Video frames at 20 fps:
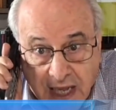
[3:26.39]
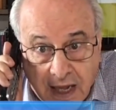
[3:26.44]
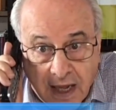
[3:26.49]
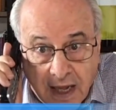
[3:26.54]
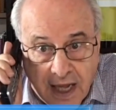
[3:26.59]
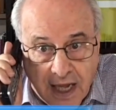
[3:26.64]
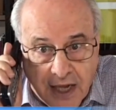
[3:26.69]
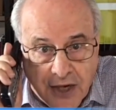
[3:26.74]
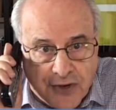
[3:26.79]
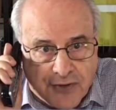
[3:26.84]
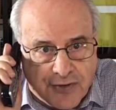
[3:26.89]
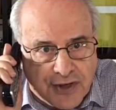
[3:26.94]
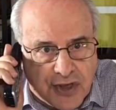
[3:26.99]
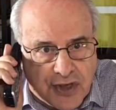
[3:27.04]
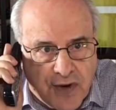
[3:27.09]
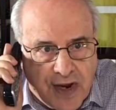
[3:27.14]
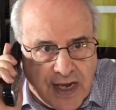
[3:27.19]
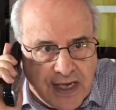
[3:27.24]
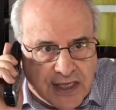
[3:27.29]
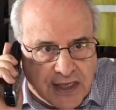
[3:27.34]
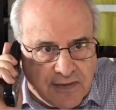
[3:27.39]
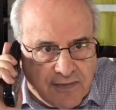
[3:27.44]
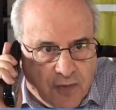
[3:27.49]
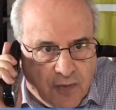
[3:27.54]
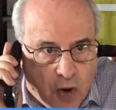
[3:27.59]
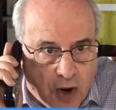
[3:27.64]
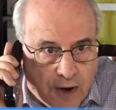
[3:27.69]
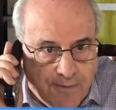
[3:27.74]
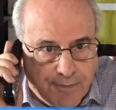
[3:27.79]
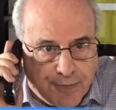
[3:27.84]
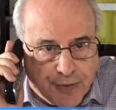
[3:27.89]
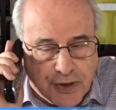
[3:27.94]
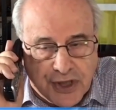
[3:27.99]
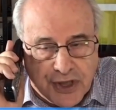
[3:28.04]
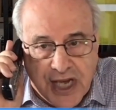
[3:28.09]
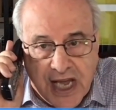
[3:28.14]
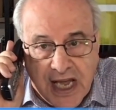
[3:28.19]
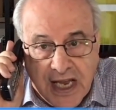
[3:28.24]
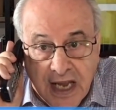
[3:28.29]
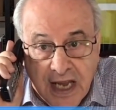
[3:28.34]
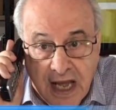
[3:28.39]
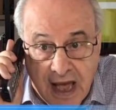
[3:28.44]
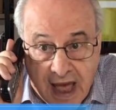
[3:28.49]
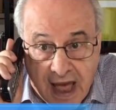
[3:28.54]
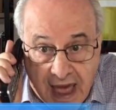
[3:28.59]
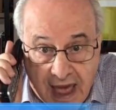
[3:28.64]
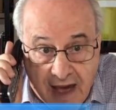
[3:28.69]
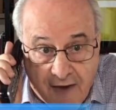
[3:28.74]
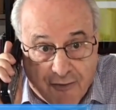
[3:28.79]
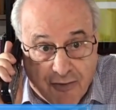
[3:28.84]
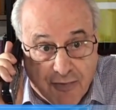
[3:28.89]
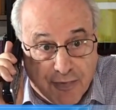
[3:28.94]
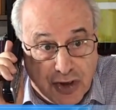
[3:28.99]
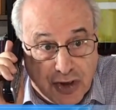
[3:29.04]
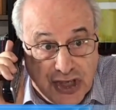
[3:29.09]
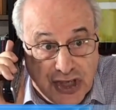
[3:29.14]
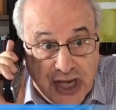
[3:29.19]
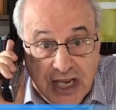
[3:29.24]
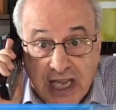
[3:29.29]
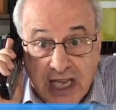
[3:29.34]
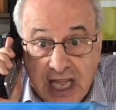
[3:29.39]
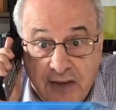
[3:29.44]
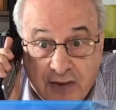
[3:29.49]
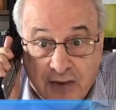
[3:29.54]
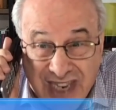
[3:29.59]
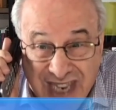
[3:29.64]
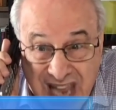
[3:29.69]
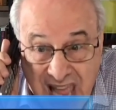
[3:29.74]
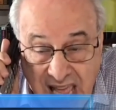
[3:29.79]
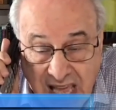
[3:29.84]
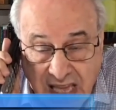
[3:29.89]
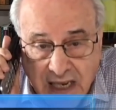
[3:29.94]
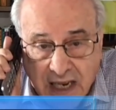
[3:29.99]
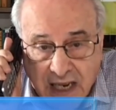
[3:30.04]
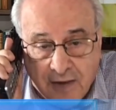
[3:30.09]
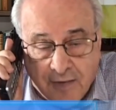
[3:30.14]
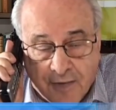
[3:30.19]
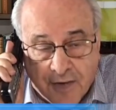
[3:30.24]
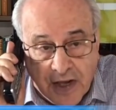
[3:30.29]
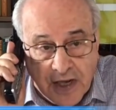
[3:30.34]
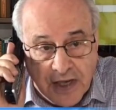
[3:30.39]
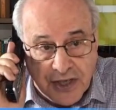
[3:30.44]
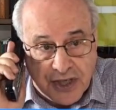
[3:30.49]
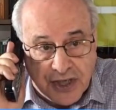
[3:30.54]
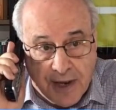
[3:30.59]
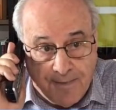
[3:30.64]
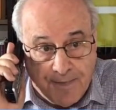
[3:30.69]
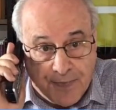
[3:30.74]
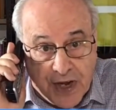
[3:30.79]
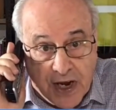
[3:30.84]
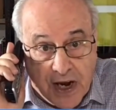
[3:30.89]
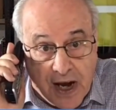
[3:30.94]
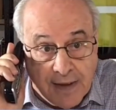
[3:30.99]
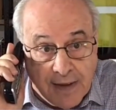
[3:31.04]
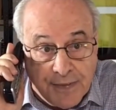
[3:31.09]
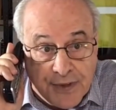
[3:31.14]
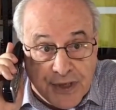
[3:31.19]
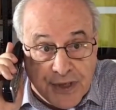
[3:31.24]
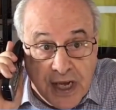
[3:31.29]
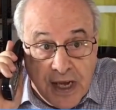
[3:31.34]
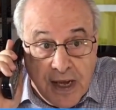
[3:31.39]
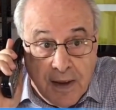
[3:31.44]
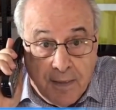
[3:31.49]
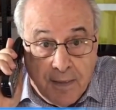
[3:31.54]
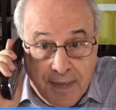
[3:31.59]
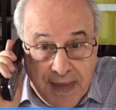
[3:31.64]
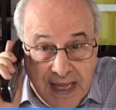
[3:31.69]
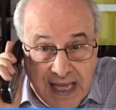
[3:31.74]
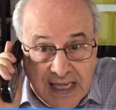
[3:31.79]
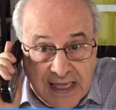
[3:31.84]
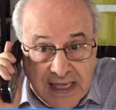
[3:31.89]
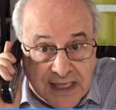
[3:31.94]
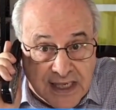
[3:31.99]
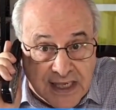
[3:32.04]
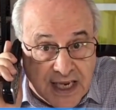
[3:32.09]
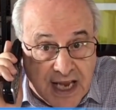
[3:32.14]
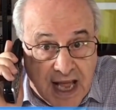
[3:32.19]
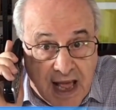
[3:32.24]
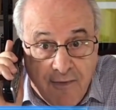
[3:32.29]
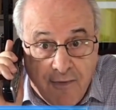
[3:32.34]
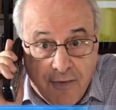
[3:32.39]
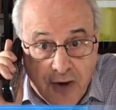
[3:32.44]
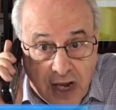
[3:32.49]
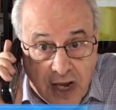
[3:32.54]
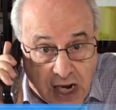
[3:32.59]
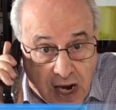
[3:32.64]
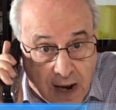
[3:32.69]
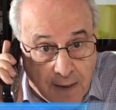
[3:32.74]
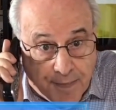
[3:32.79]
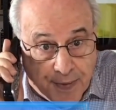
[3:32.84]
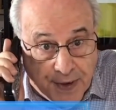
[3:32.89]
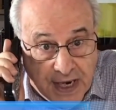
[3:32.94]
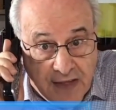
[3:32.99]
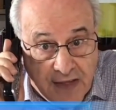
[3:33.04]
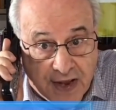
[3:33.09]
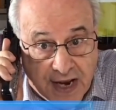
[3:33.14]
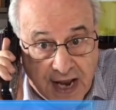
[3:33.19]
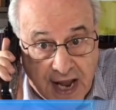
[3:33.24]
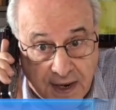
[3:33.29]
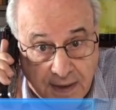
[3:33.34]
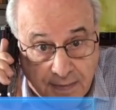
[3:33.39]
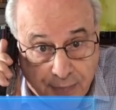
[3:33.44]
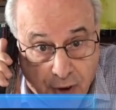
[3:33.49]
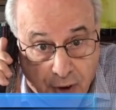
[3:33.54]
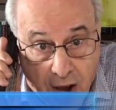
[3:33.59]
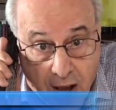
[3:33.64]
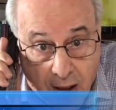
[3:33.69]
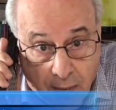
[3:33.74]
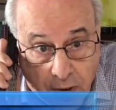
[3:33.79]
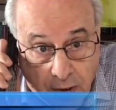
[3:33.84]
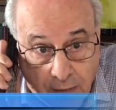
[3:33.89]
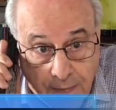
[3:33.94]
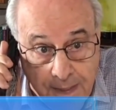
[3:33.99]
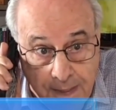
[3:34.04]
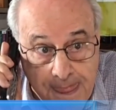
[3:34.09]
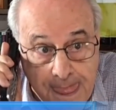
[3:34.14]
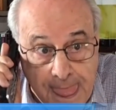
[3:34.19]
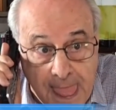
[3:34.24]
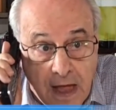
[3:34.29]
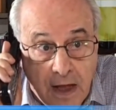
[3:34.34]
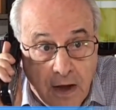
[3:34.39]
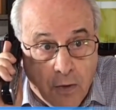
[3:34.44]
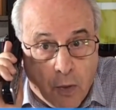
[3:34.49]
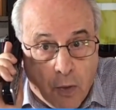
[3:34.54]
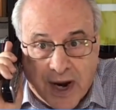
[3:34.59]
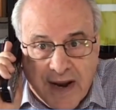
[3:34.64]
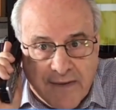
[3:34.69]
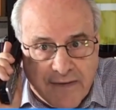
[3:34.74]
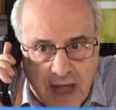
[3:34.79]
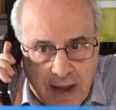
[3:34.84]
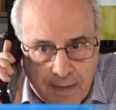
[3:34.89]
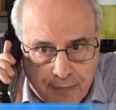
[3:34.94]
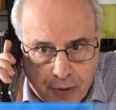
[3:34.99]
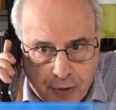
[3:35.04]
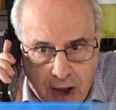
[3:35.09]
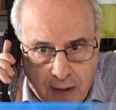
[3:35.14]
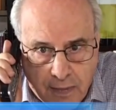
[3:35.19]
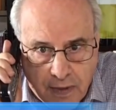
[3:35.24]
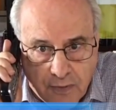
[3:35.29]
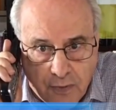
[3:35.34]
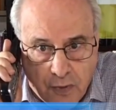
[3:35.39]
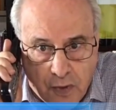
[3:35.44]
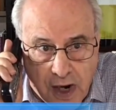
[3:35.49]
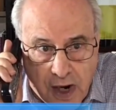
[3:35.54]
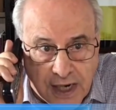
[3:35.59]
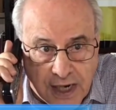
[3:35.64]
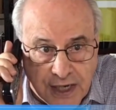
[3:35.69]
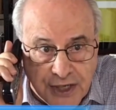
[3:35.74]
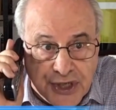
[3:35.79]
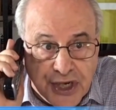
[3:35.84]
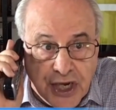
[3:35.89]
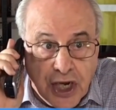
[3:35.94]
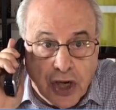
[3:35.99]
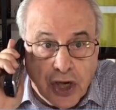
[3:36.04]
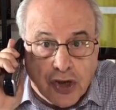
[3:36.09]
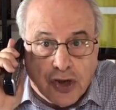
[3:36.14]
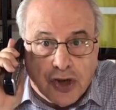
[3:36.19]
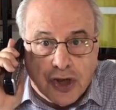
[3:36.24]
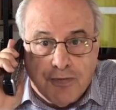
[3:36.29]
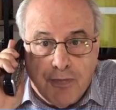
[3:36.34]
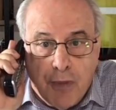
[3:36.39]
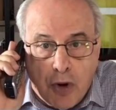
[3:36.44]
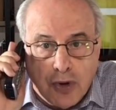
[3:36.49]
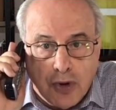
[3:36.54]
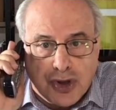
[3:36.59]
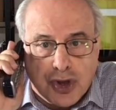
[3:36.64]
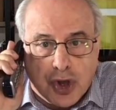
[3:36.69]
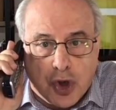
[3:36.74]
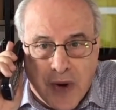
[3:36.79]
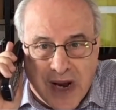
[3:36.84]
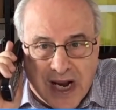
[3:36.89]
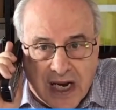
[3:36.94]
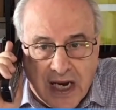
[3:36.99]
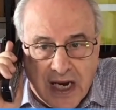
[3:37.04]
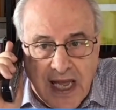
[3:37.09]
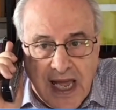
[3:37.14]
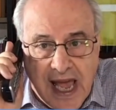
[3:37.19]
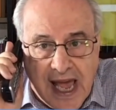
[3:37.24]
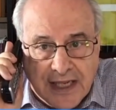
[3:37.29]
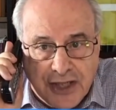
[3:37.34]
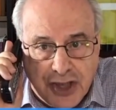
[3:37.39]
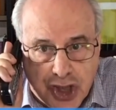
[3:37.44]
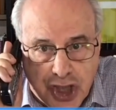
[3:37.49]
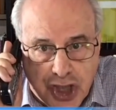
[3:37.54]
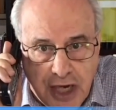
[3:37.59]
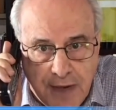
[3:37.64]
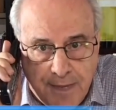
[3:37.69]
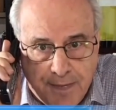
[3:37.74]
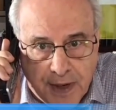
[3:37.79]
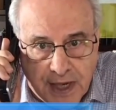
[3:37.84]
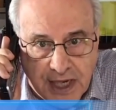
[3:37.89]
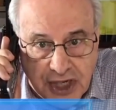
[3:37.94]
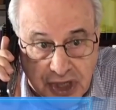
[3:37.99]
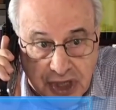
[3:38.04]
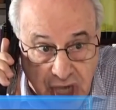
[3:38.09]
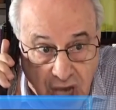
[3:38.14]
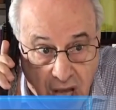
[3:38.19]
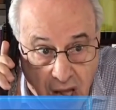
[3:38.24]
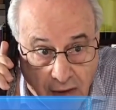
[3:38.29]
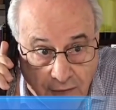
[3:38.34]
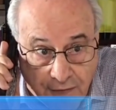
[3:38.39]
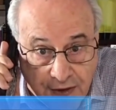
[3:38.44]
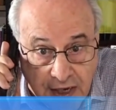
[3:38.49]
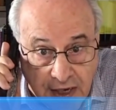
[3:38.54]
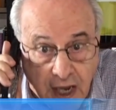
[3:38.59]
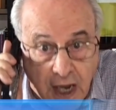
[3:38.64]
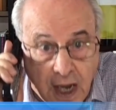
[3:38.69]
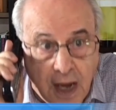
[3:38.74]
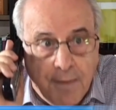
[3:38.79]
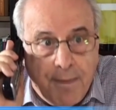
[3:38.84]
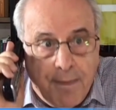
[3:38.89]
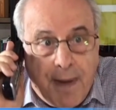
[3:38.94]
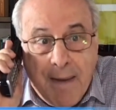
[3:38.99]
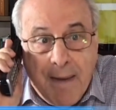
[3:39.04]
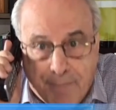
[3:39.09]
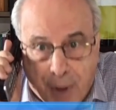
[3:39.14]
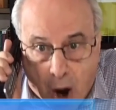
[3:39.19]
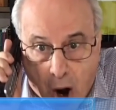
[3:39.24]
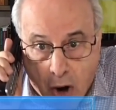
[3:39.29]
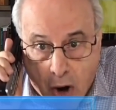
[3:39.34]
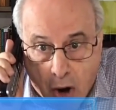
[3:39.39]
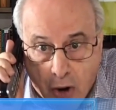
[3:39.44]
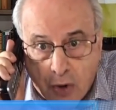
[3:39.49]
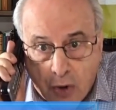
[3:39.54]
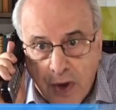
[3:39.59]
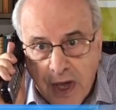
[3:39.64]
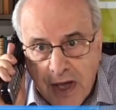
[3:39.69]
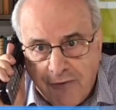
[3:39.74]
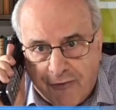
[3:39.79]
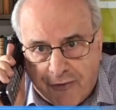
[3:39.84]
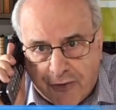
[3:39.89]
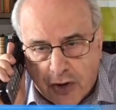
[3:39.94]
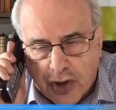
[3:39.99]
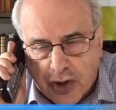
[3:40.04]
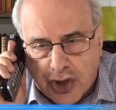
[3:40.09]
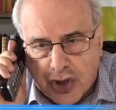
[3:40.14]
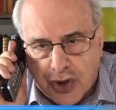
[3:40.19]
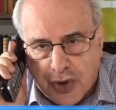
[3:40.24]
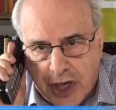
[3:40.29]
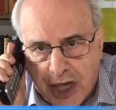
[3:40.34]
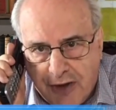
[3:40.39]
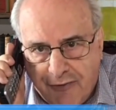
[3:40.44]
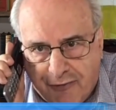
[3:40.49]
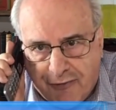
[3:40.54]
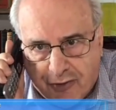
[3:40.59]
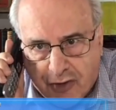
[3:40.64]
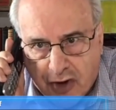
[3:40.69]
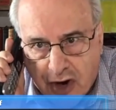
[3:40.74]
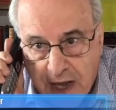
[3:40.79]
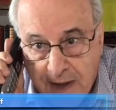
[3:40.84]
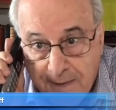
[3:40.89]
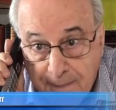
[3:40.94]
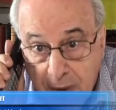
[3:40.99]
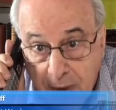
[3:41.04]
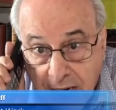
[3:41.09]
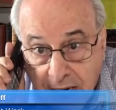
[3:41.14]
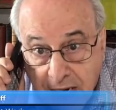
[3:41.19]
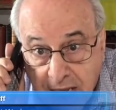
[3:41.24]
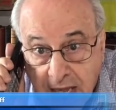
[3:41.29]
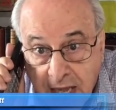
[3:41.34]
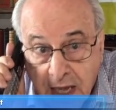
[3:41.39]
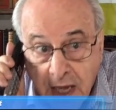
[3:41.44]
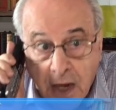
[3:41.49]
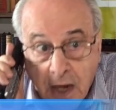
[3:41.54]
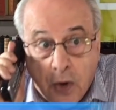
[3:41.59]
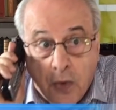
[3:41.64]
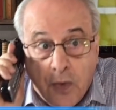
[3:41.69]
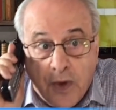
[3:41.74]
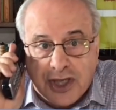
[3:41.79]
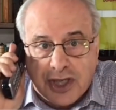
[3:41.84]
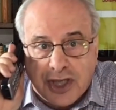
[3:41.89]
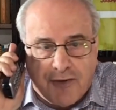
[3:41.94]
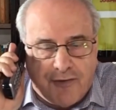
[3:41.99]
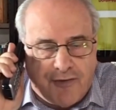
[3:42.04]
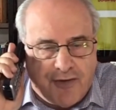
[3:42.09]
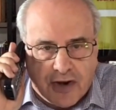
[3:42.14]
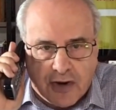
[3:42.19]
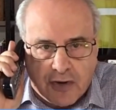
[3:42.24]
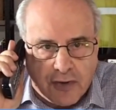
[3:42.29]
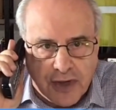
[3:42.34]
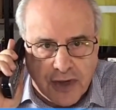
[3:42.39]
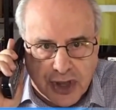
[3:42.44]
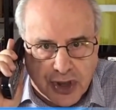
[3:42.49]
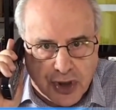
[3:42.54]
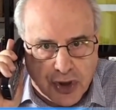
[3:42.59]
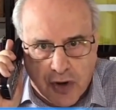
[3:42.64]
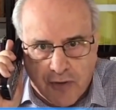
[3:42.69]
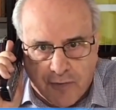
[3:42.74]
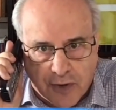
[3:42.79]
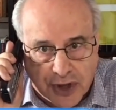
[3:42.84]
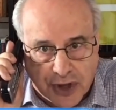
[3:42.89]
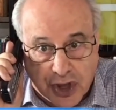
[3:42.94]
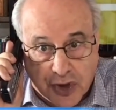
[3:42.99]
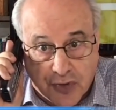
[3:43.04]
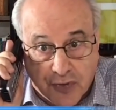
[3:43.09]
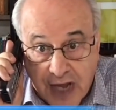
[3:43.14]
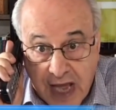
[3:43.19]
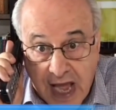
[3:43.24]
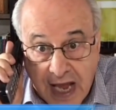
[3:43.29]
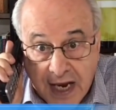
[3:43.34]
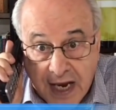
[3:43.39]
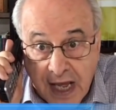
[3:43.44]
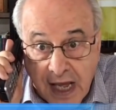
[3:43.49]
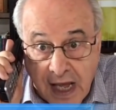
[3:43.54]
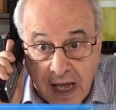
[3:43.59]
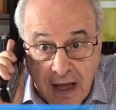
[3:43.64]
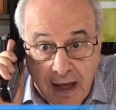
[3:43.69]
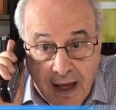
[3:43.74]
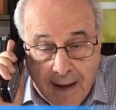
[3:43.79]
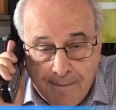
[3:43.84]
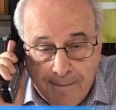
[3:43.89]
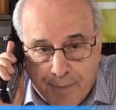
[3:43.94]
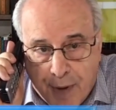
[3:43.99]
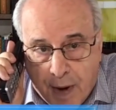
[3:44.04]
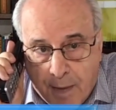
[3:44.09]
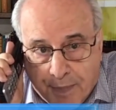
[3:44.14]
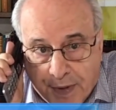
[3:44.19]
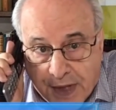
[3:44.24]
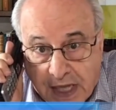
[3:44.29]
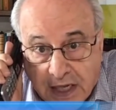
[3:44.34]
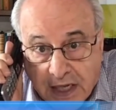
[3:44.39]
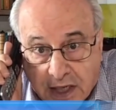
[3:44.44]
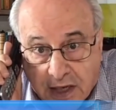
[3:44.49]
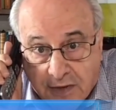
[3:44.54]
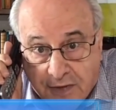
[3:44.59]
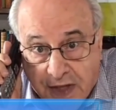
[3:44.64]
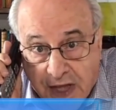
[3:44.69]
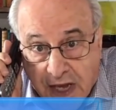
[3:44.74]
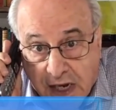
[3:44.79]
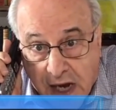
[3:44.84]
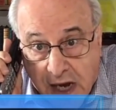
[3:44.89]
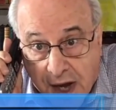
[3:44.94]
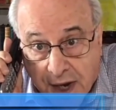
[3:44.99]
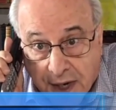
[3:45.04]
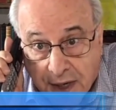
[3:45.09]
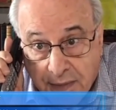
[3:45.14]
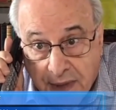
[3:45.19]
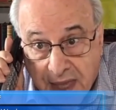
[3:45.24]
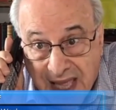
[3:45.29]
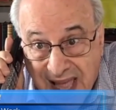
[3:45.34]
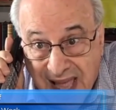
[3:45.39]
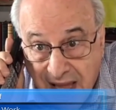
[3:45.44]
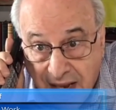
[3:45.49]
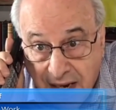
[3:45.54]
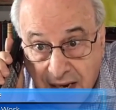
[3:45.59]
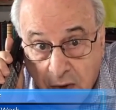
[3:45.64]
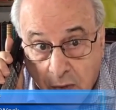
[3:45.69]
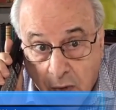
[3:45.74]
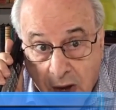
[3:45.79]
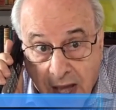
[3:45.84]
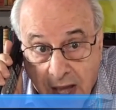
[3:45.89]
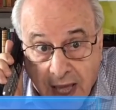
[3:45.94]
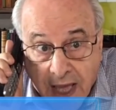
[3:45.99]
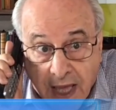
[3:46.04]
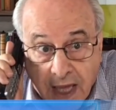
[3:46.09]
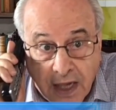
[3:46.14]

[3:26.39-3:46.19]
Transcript: Interest rates of 1%, 0.5%, even negative sometimes, means that every company that had a problem, whatever that problem was, could most quickly and cheaply solve it by borrowing virtually free money, which the Federal Reserve was creating and pumping into the economy anyway.